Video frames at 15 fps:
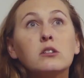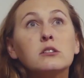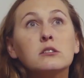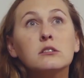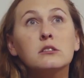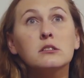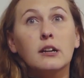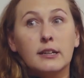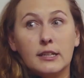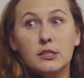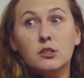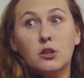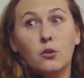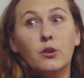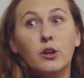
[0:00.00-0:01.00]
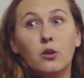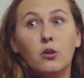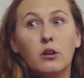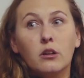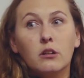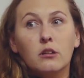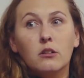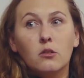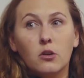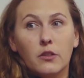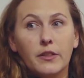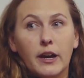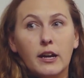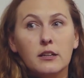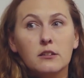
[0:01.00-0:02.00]
studies going on
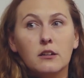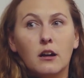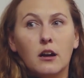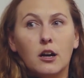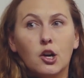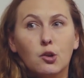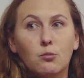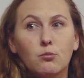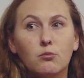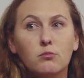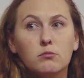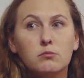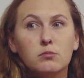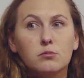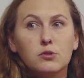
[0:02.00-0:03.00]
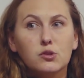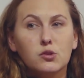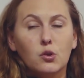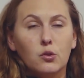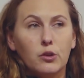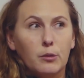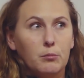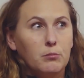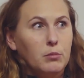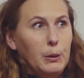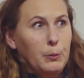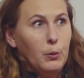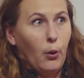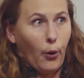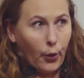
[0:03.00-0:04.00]
that, so that
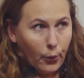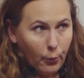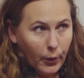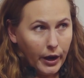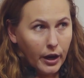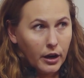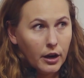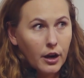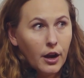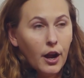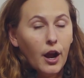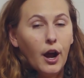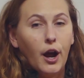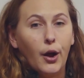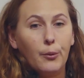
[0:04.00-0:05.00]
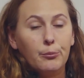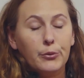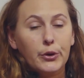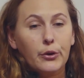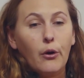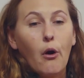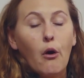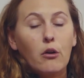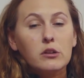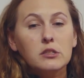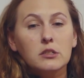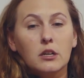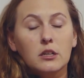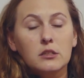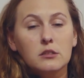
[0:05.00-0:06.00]
people are aware. There are
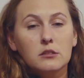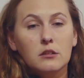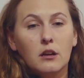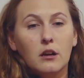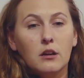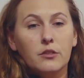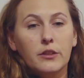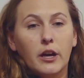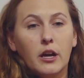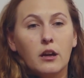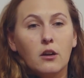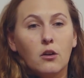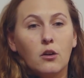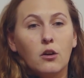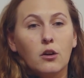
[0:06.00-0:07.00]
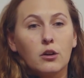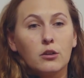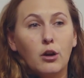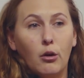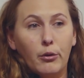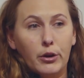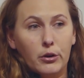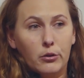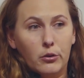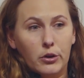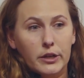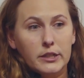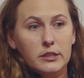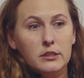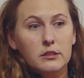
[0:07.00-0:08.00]
studies that are going
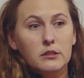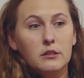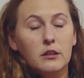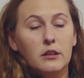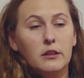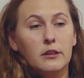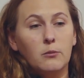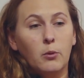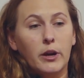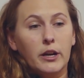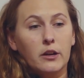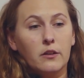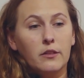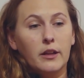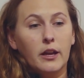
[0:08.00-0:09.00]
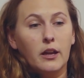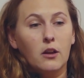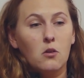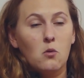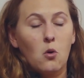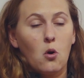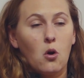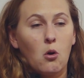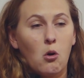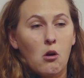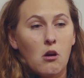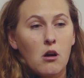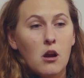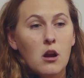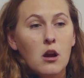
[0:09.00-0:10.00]
on where they
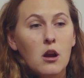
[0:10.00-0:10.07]
are